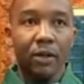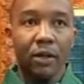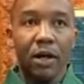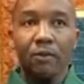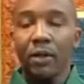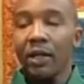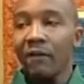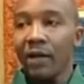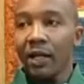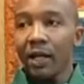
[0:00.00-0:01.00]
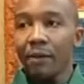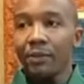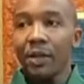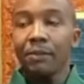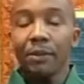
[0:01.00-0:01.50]
And whenever he
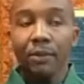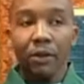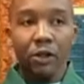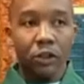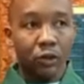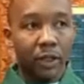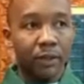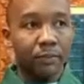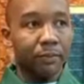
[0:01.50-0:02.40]
appeared, people rushed to him.